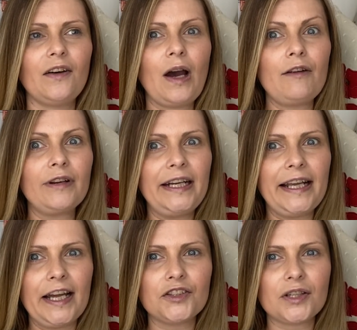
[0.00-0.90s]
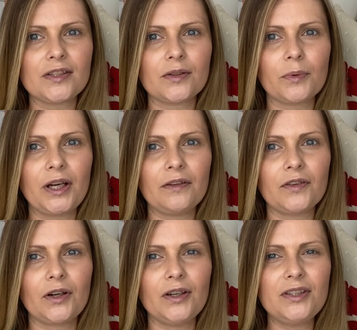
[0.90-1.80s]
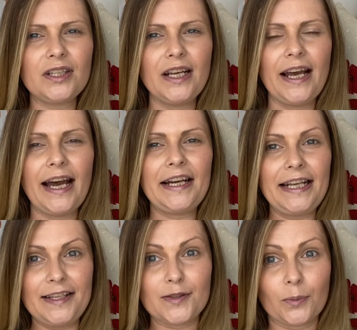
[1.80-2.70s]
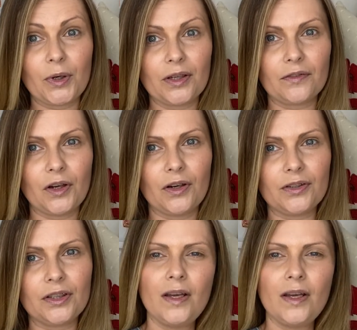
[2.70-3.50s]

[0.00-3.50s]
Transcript: I really can trust the word of God and it is the word of God.